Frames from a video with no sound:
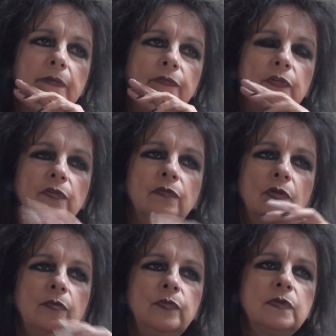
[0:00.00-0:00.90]
first of
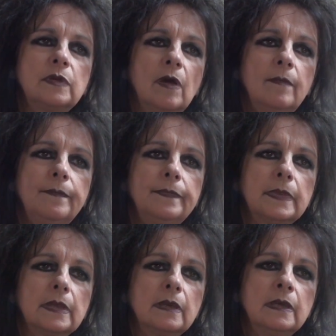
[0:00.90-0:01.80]
all, a museum
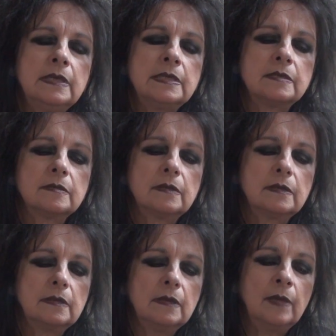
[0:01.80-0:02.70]
is
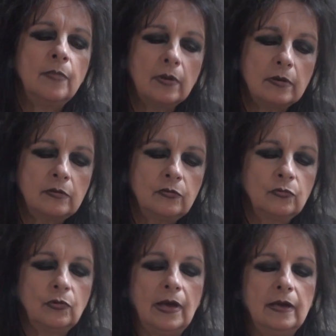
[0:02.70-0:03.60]
able
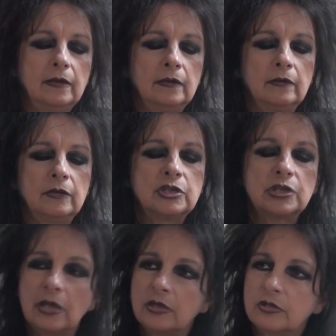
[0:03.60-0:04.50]
to
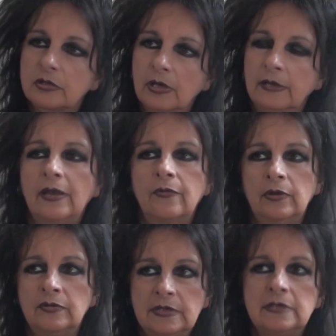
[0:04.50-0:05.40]
change
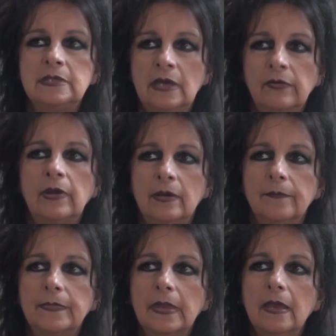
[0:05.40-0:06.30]
a city area,
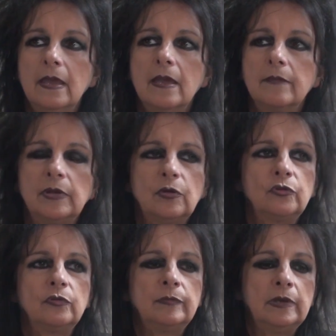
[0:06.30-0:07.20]

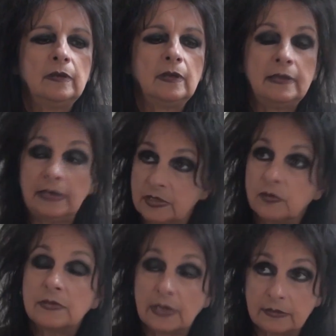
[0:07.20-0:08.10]
because and I
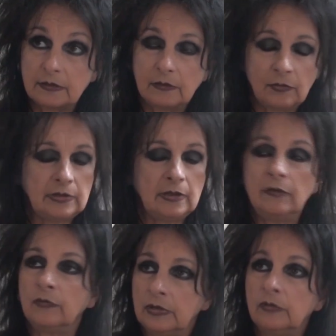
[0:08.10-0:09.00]
saw that when
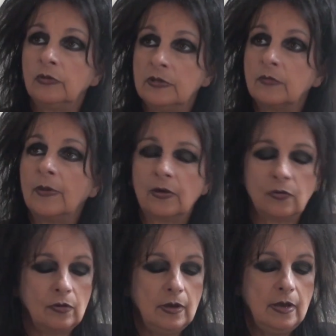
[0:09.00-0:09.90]
doing the
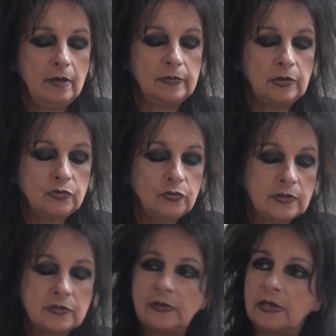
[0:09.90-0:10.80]
Macro, because
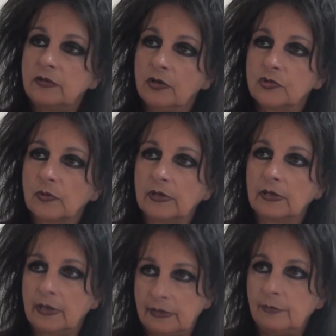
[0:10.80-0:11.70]
during the 10 years
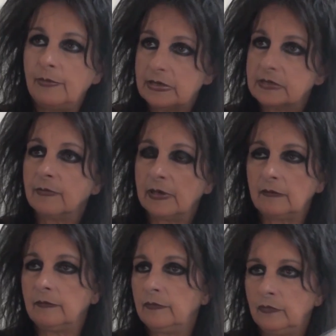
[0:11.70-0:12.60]
that I passed
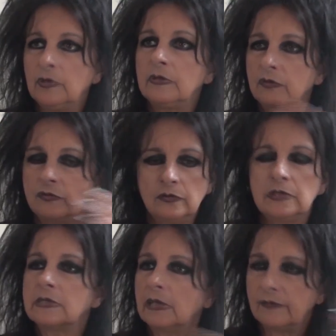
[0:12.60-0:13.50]
by doing the
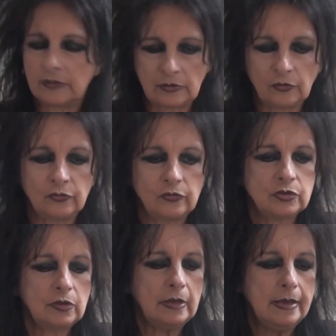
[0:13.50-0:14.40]
studies and after the
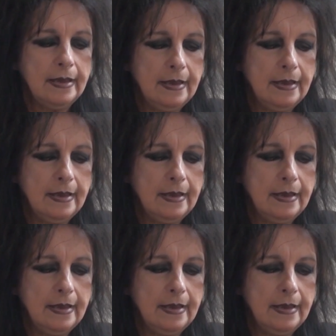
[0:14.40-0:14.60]
construction,